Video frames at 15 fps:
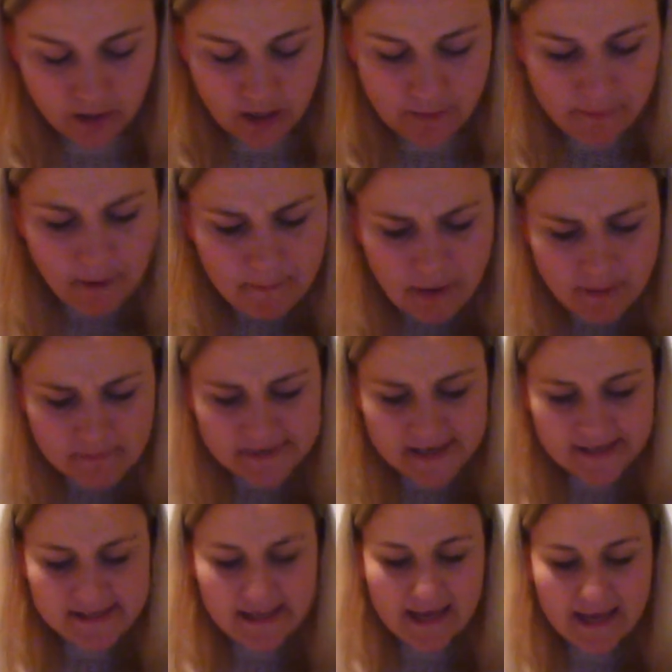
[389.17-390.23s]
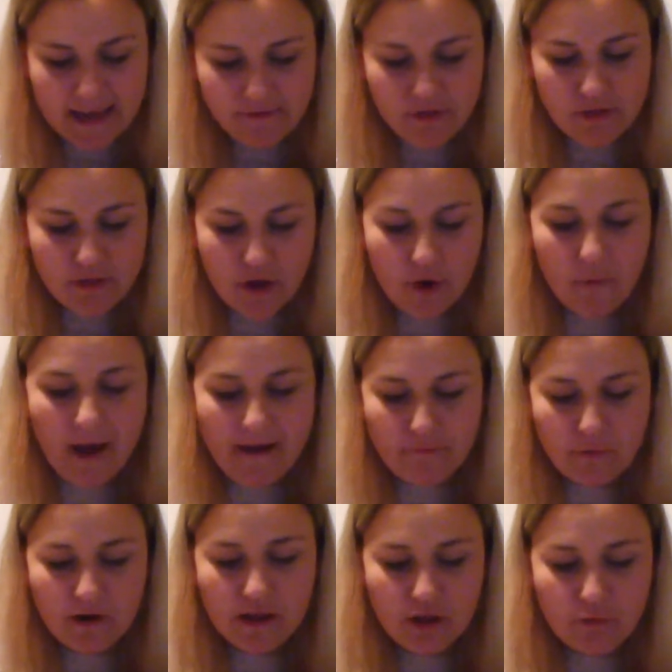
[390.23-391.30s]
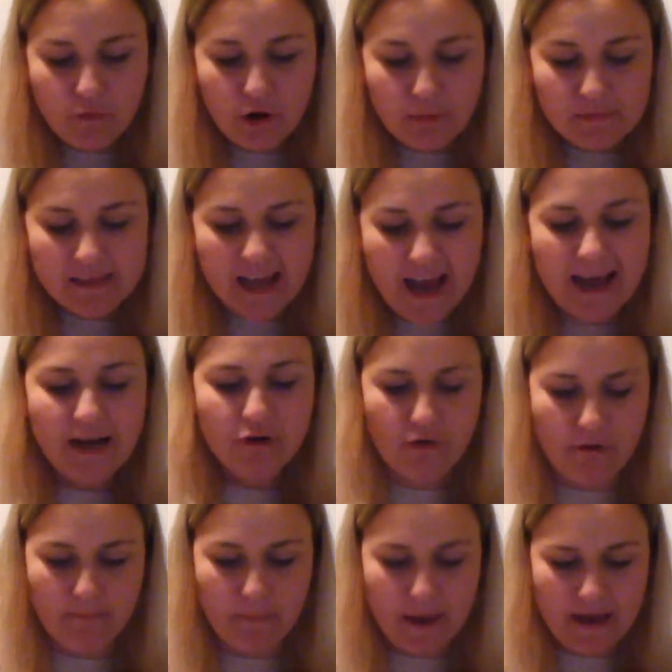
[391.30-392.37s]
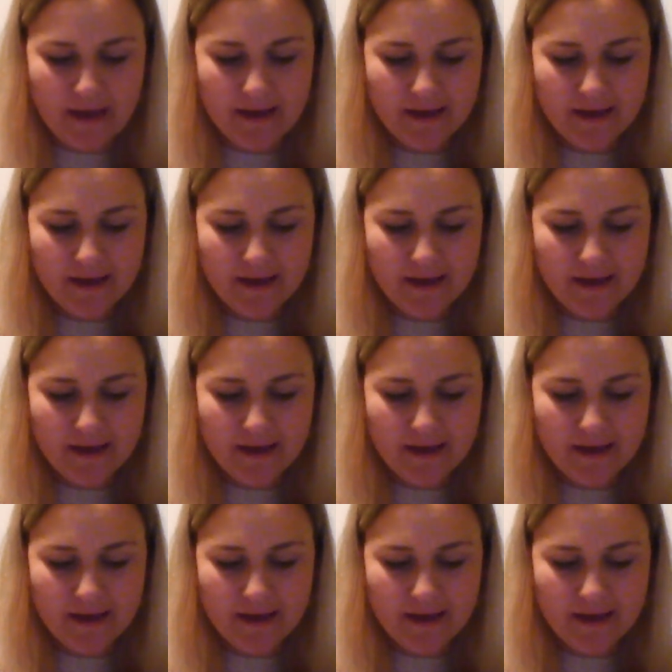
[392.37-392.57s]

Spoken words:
But Mum says that even though everyone in the room was kind of grumpy,